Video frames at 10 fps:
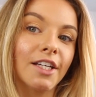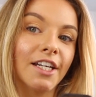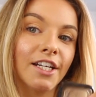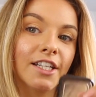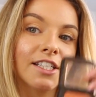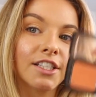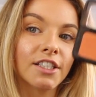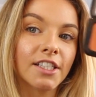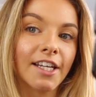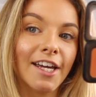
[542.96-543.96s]
I know this looks
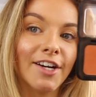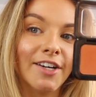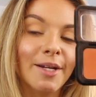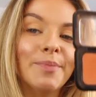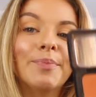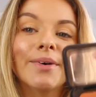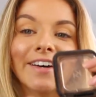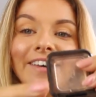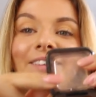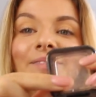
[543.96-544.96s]
scary,
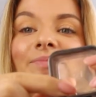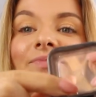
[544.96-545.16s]
but